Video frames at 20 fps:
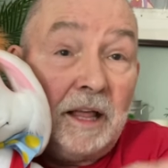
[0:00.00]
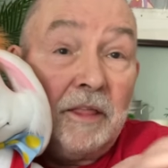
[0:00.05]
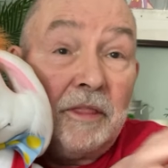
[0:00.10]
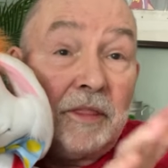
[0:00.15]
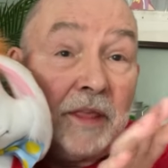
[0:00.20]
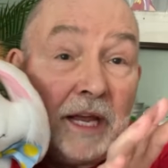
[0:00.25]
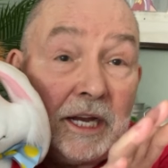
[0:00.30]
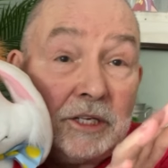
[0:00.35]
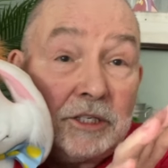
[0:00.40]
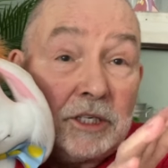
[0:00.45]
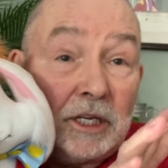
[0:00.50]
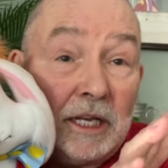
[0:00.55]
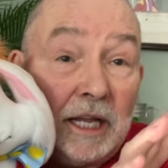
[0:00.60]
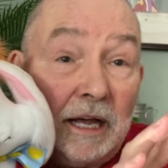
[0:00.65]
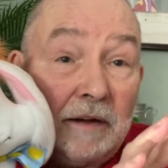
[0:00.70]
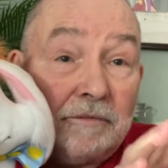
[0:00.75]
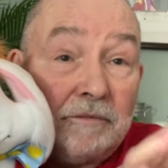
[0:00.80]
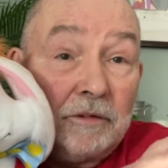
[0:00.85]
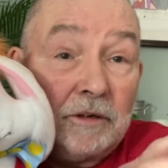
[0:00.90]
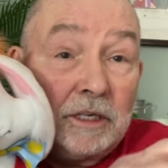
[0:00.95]
Thanks a
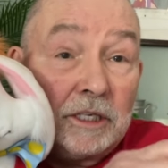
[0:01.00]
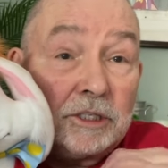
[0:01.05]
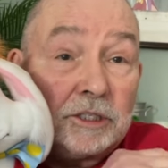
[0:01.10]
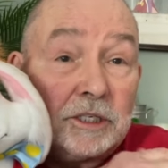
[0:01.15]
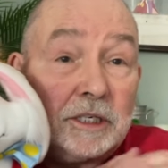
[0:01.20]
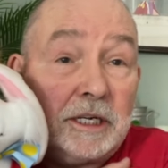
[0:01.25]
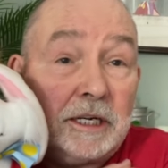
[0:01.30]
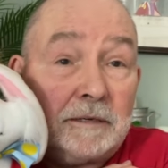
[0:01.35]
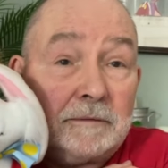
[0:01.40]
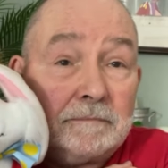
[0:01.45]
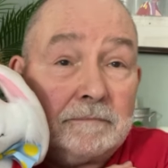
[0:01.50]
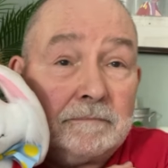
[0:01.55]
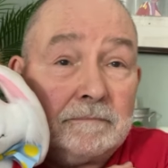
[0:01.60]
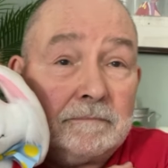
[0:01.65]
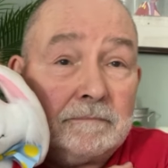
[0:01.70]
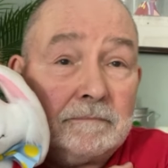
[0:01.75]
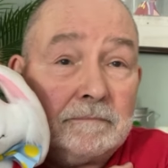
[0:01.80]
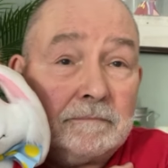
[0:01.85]
lot for listening. What a